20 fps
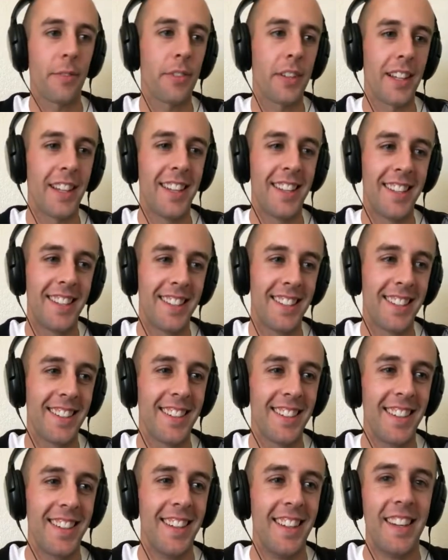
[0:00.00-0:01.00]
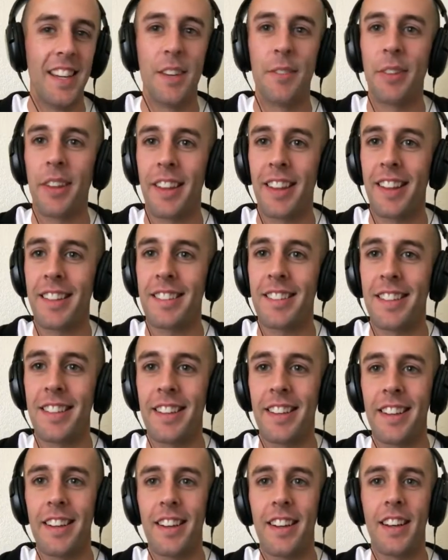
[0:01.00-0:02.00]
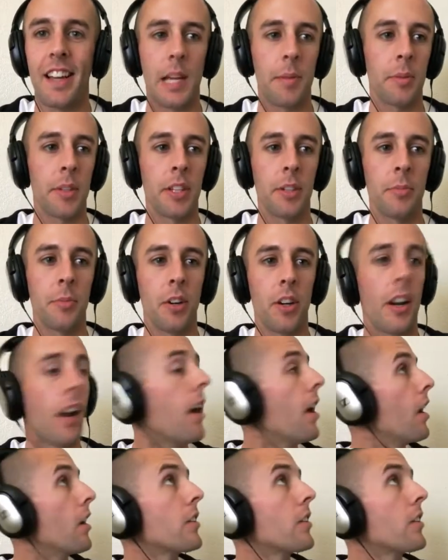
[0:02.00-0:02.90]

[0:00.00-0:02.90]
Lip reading: I feel like I've seen in Happy Gilmore.